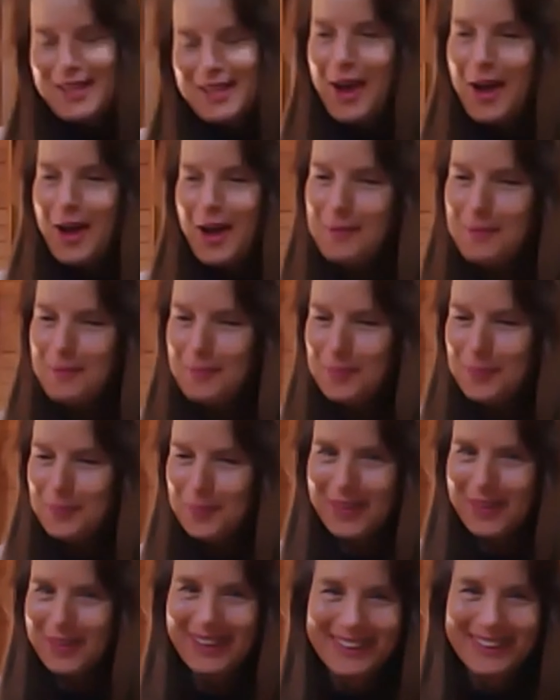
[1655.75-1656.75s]

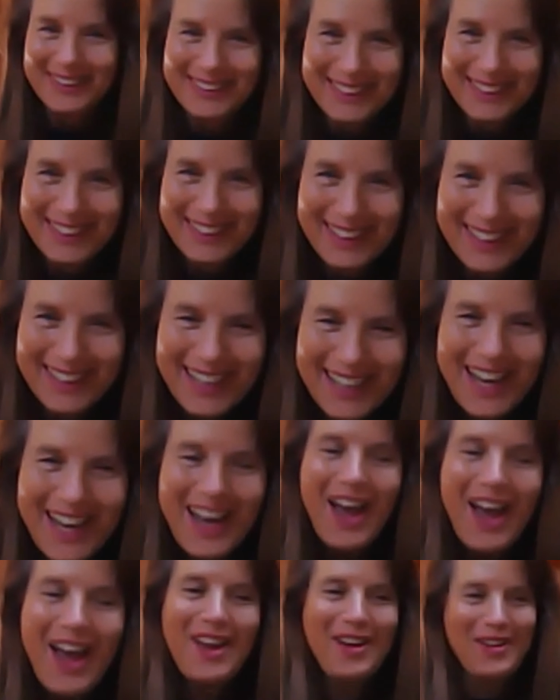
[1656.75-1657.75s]

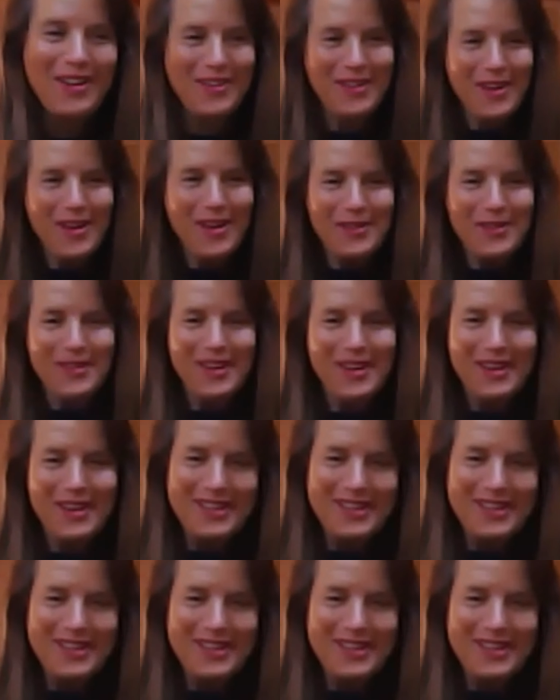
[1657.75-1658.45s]
I don't know